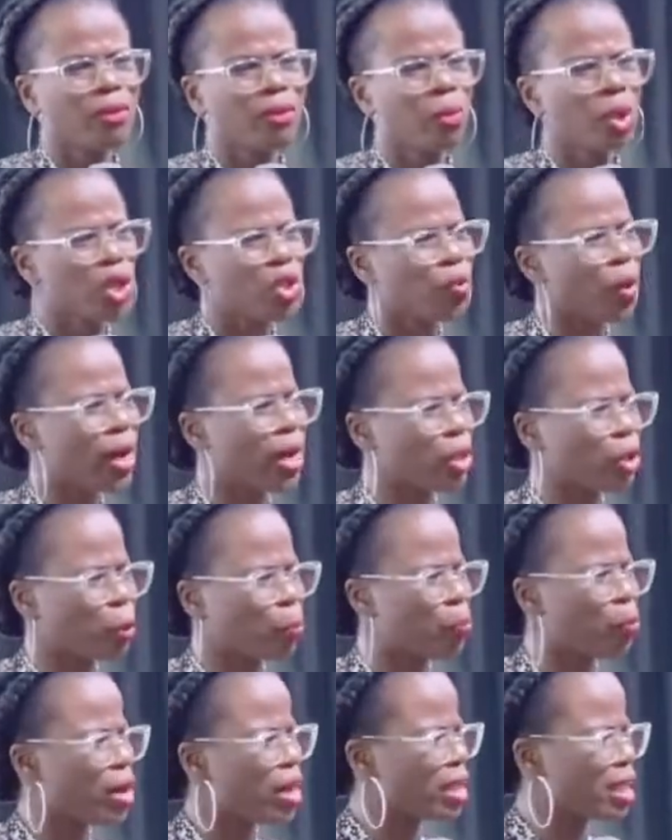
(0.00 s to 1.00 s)
Who is ready to
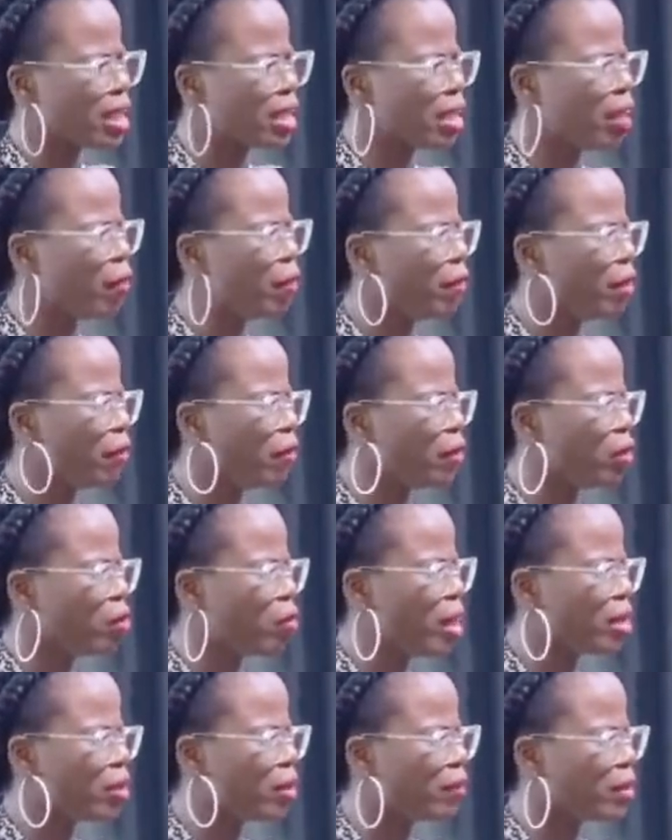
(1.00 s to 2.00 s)
pray this evening for the
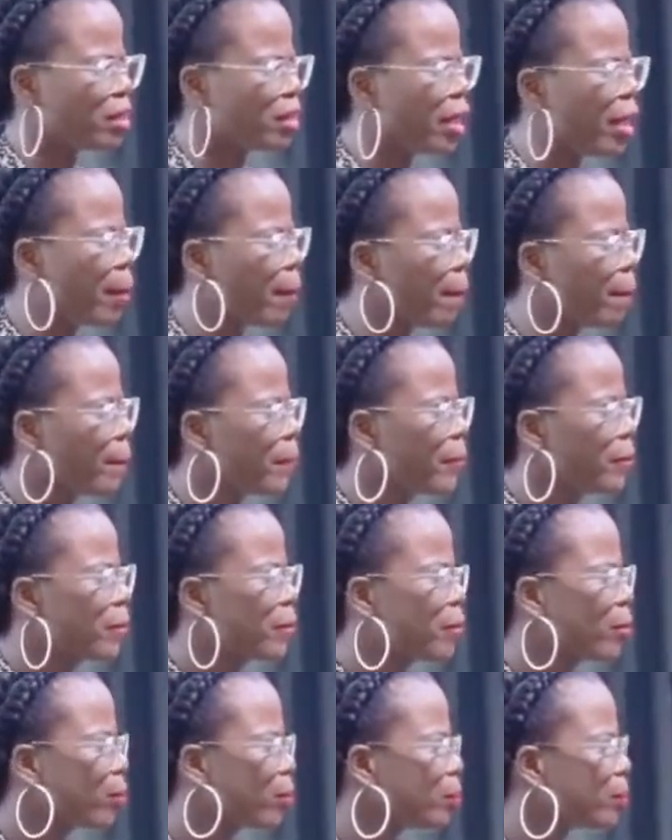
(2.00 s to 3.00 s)
rest of the
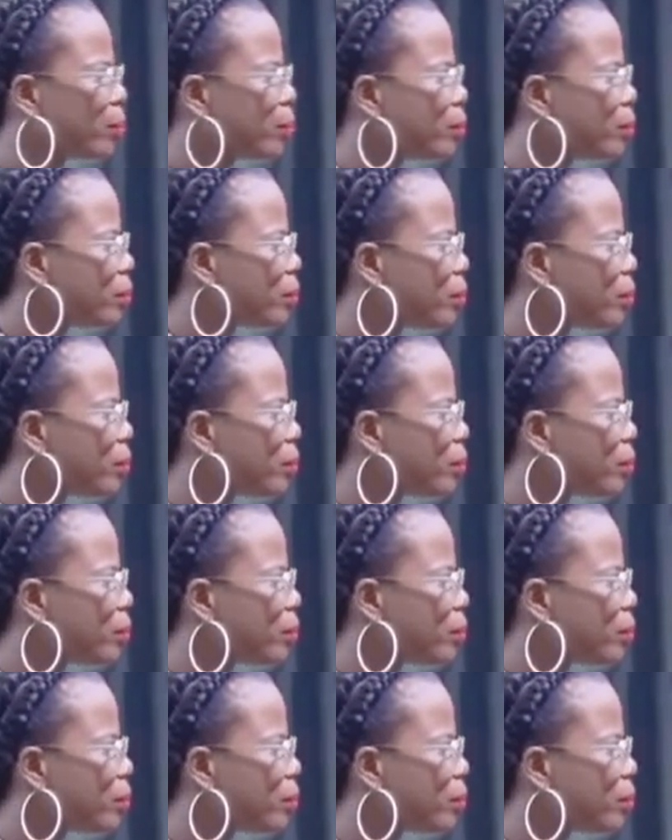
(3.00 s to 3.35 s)
time?